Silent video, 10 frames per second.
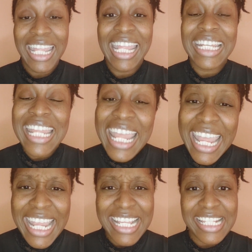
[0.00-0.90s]
It
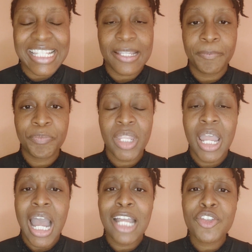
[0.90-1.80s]
is.
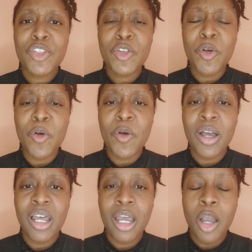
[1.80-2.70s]
And so
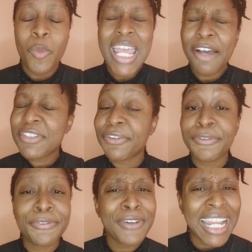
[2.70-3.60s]
we have to
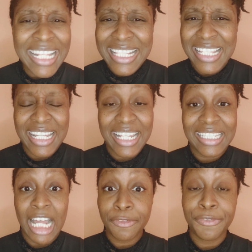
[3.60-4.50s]
fight
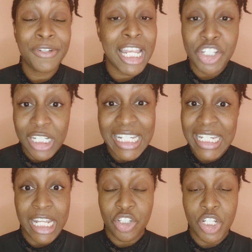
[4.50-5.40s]
that fleshly
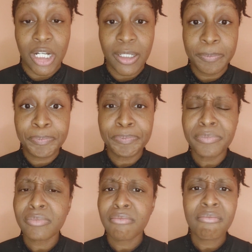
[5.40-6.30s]
nature
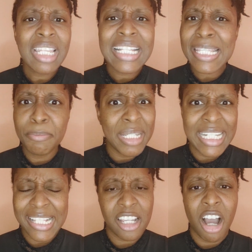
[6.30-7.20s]
to be
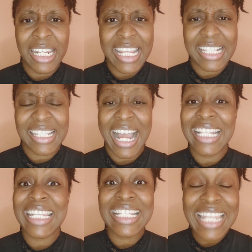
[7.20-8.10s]
dishonest
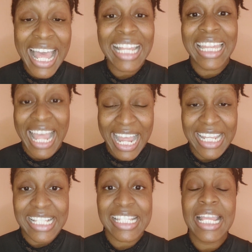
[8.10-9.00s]
and to tell
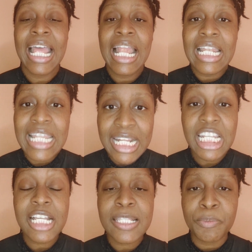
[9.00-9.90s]
lies. Let
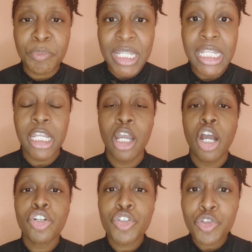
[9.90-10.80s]
us be
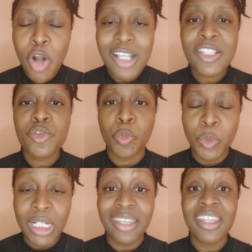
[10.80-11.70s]

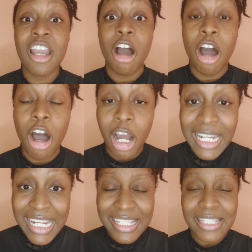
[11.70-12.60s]
trustworthy,
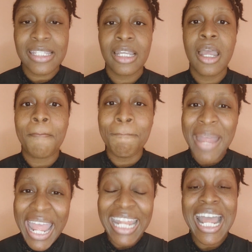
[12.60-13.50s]
honest
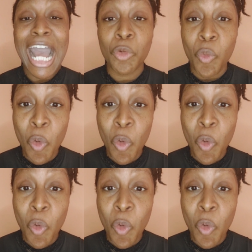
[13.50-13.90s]
men and